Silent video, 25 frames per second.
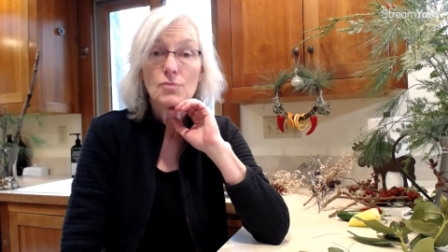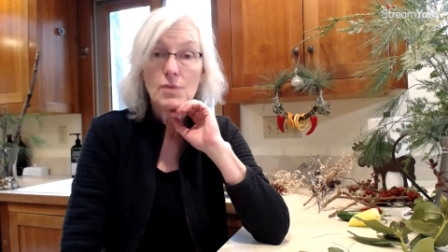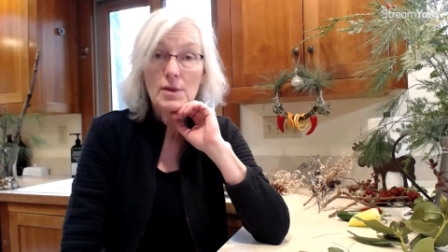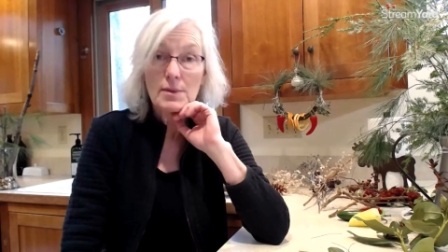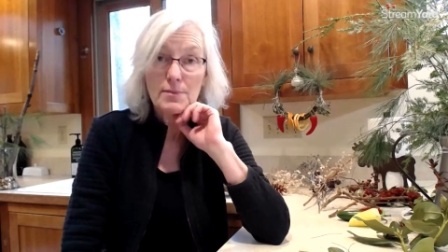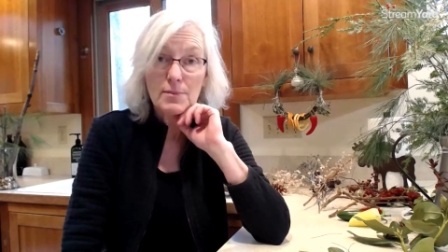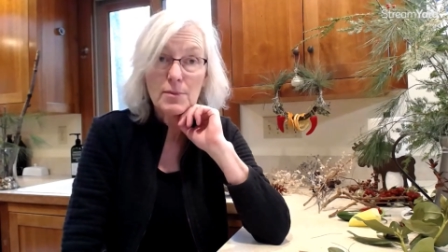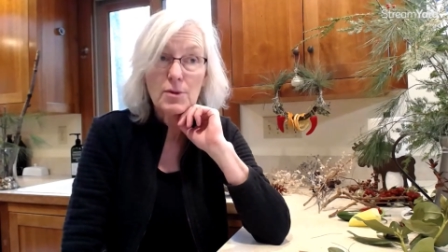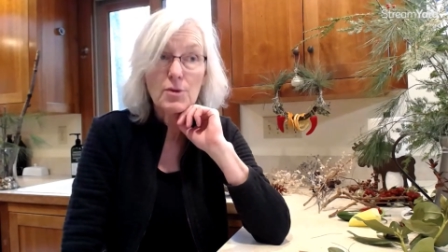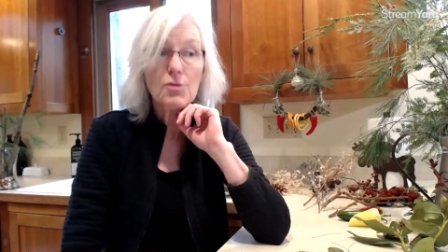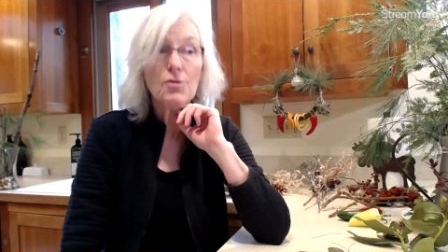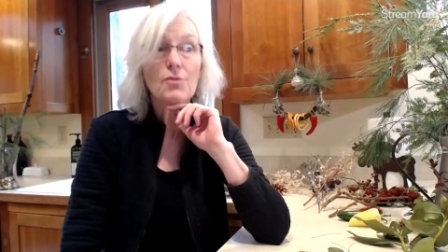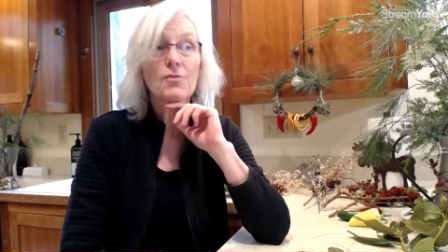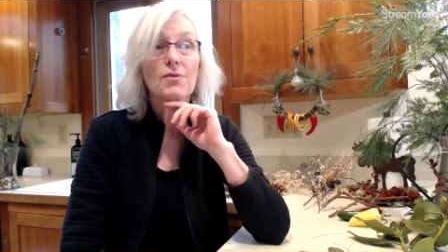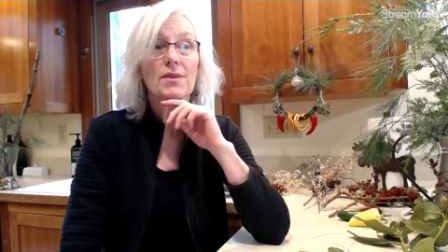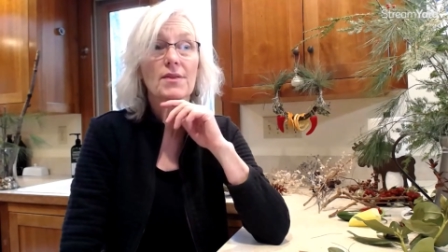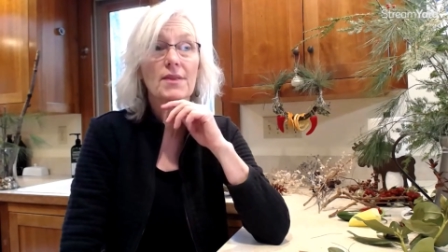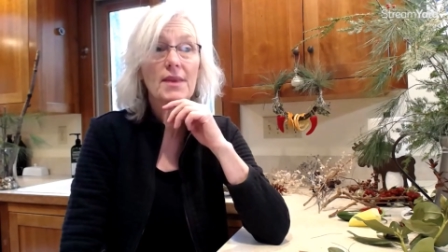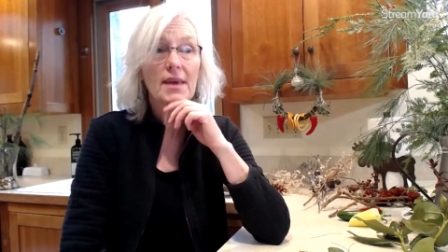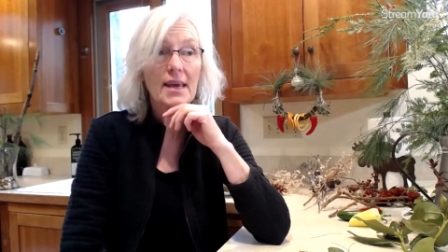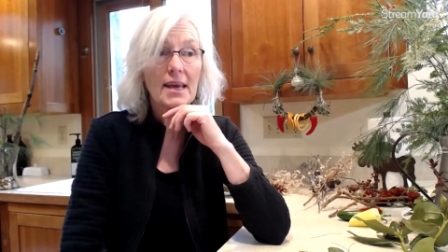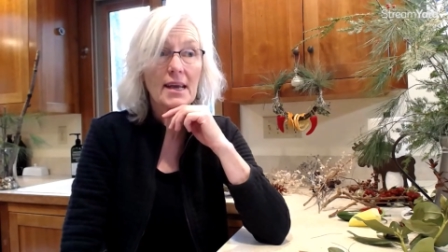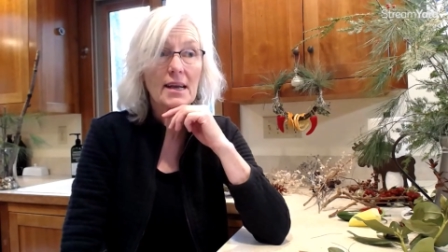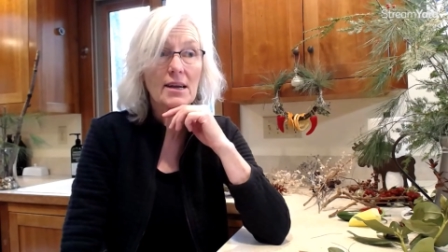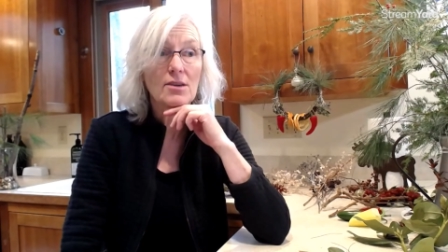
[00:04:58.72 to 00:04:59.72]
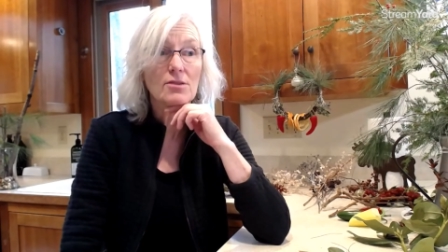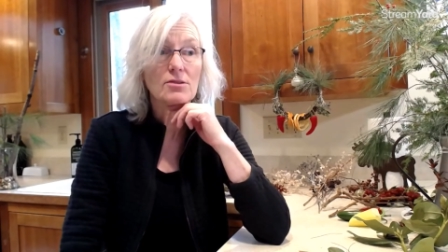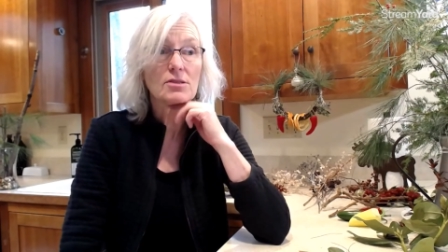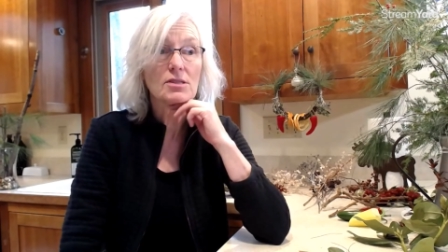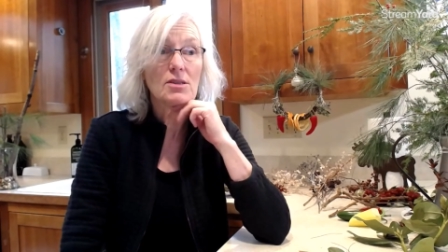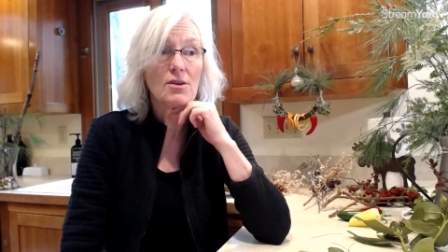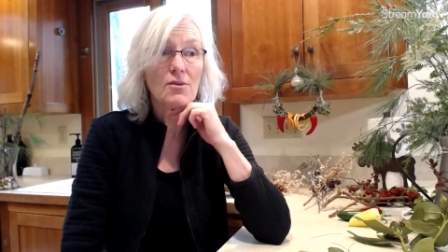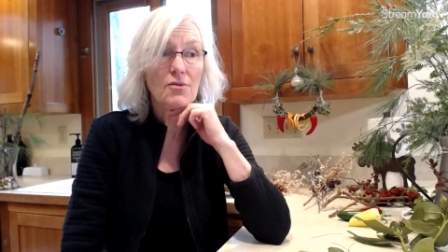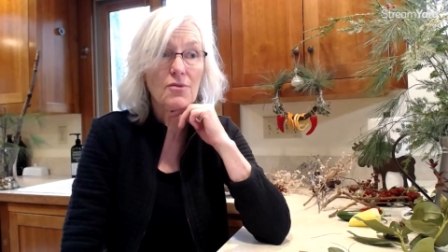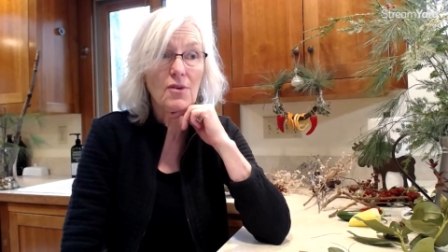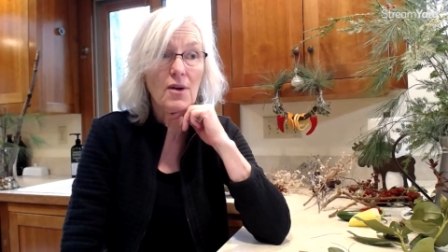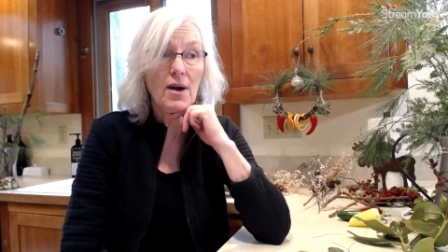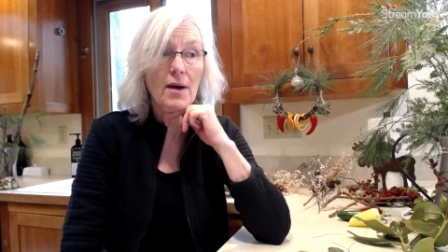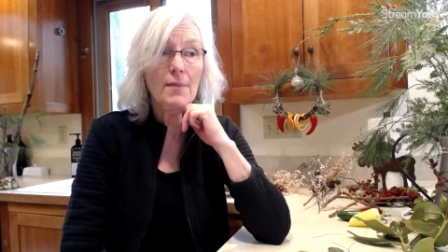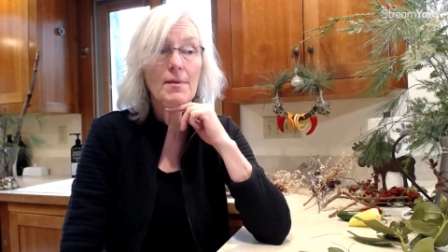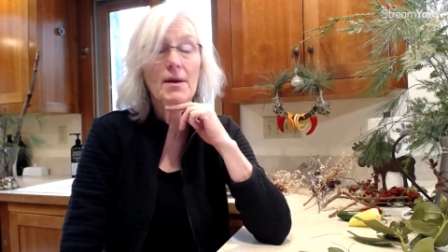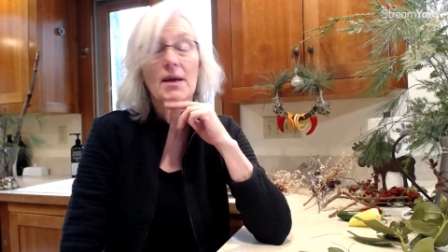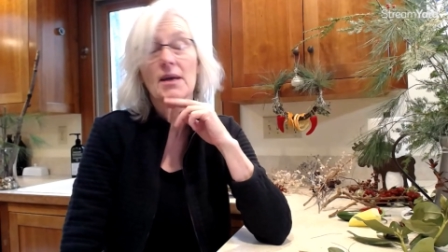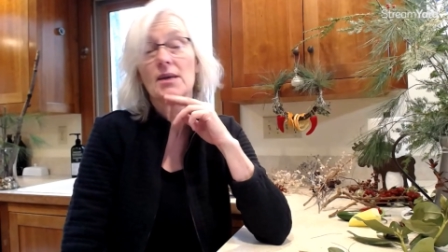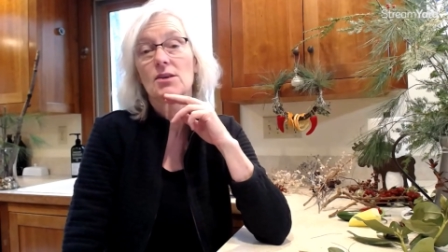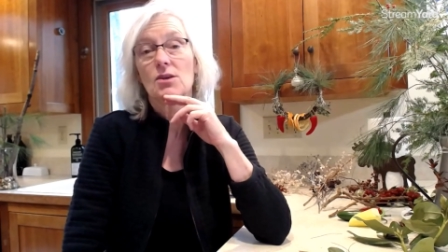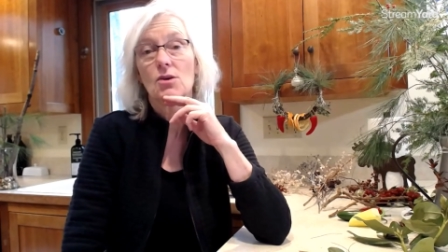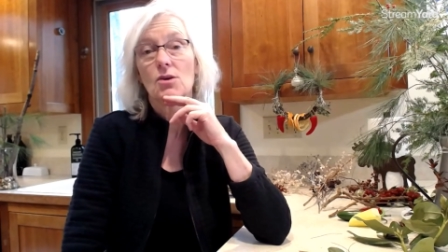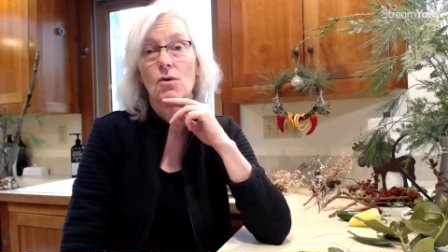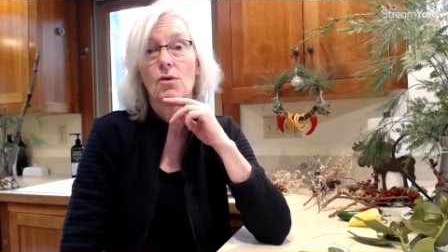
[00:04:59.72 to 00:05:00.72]
remove the hairs
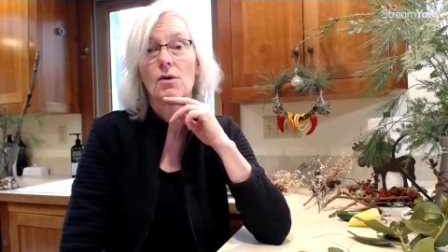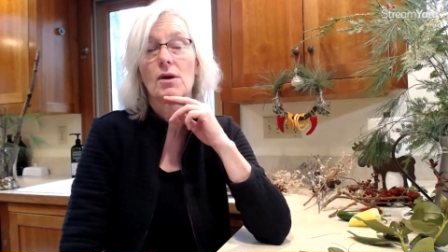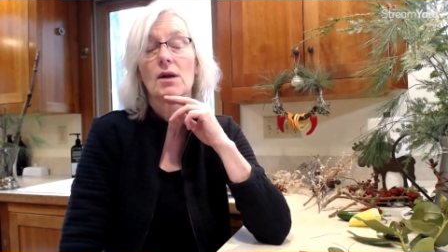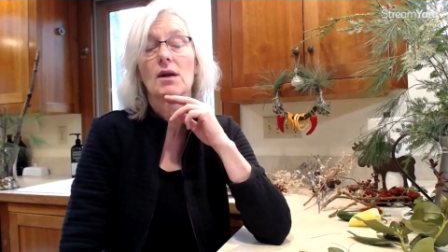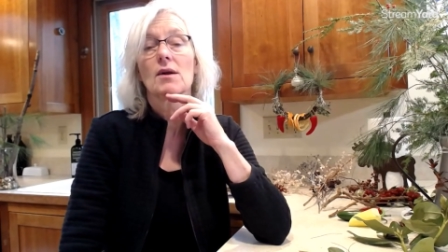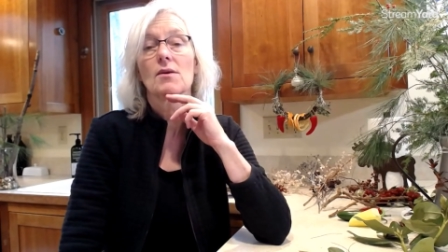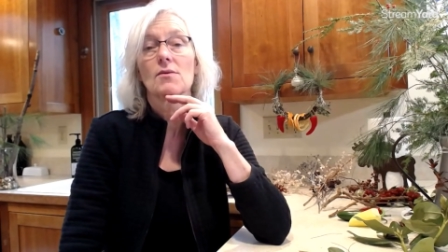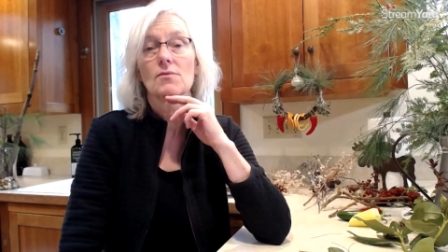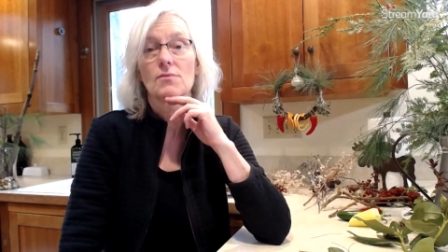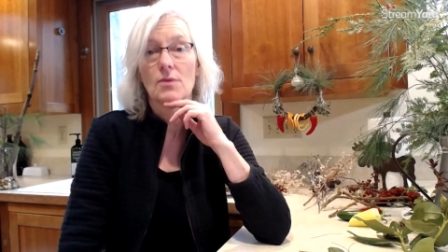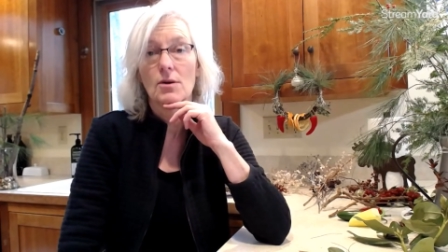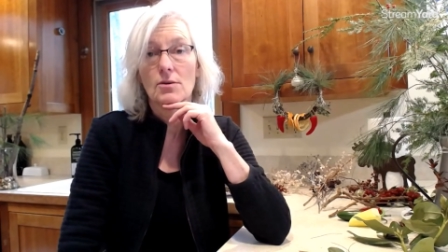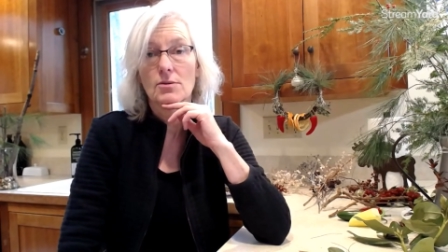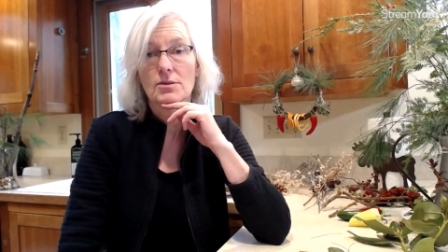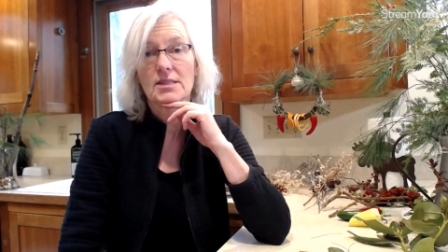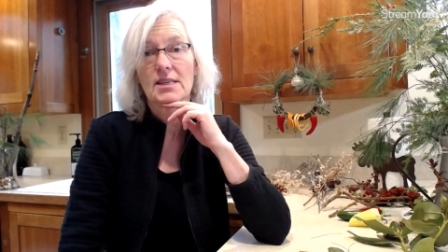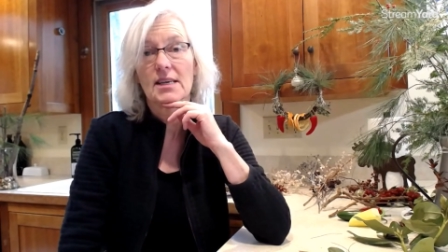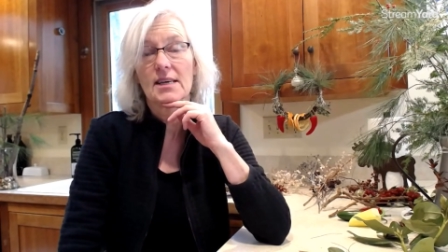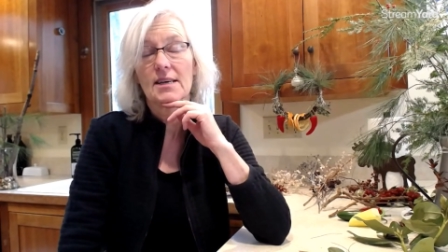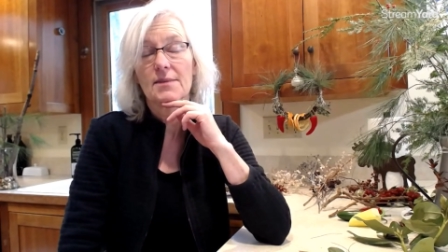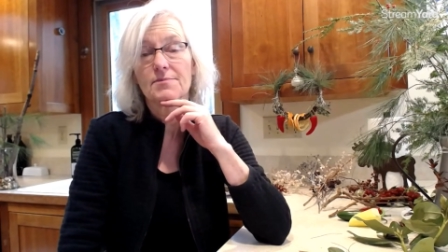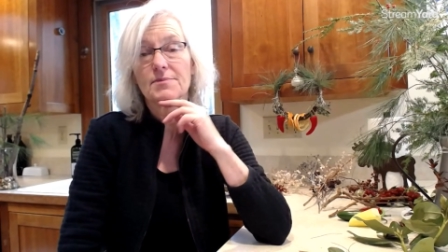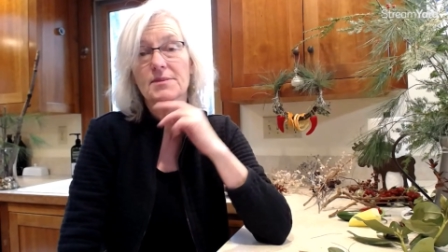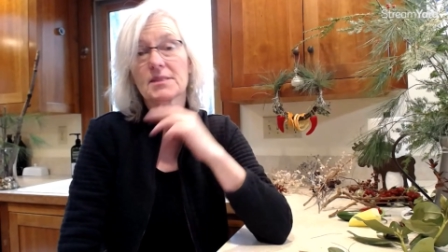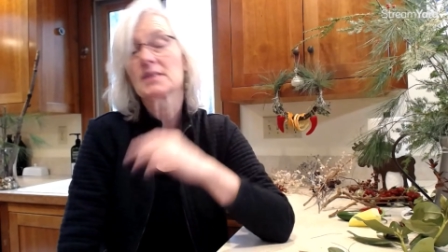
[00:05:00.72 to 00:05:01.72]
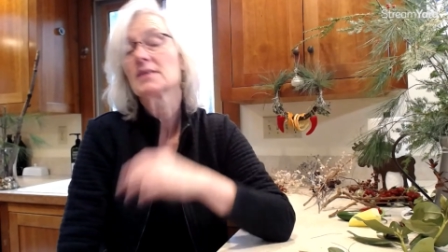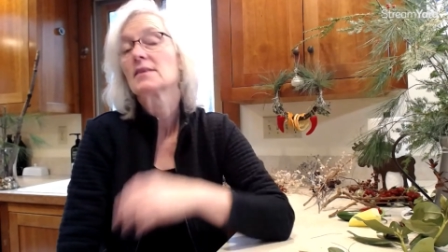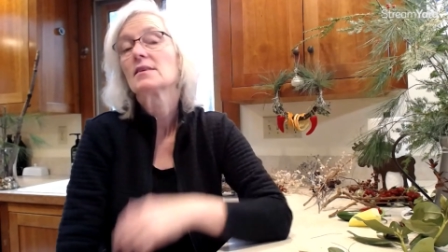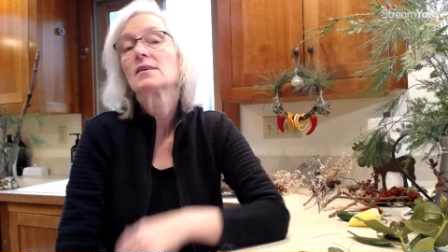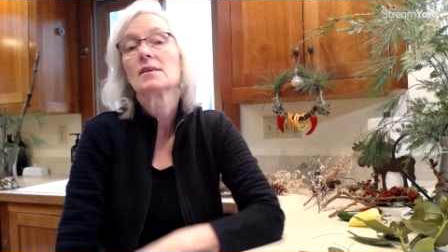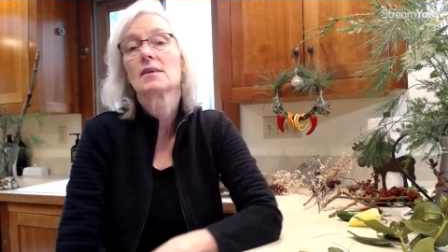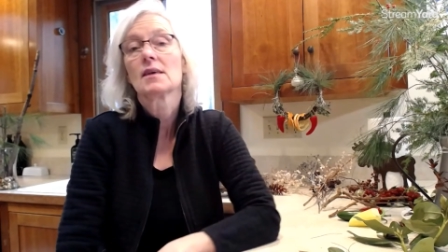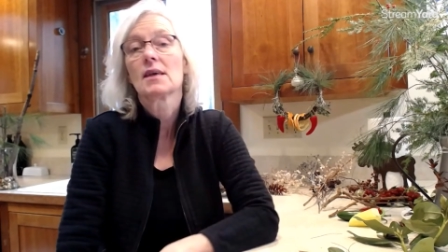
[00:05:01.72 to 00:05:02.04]
from your rose hips